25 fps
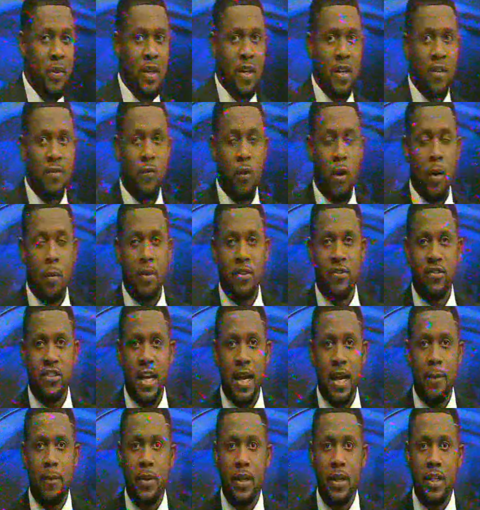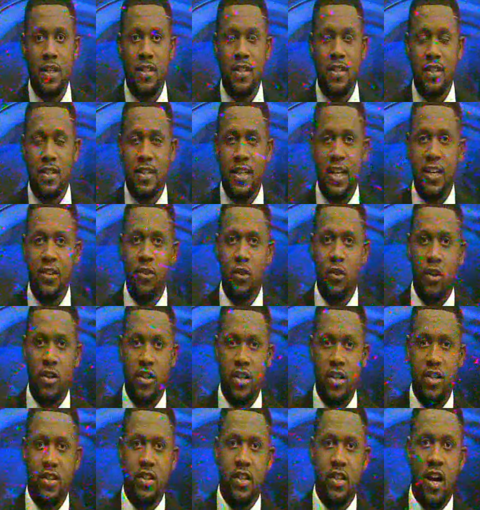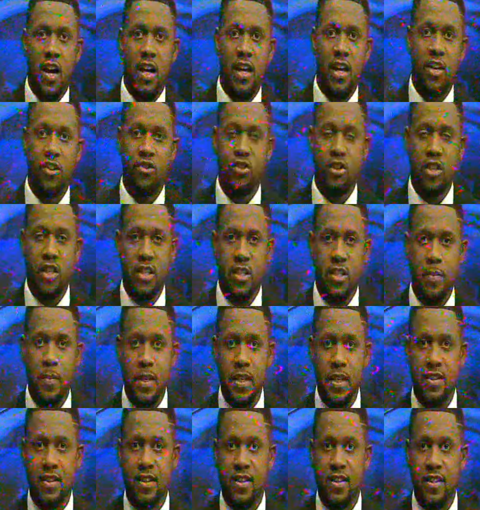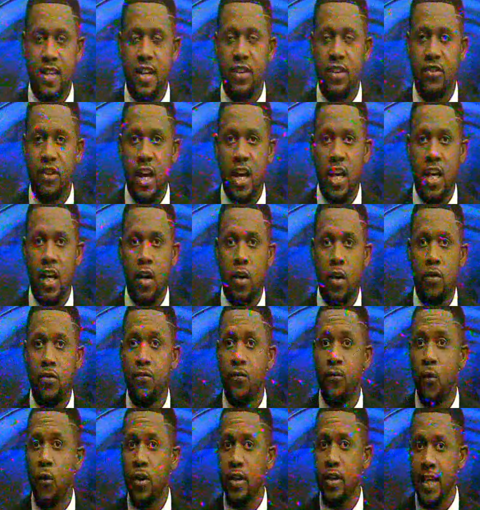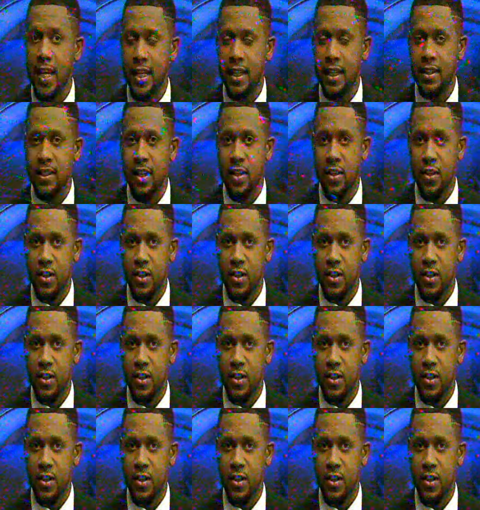Former champions St. George's College dismissed St. Jago 4-0 in their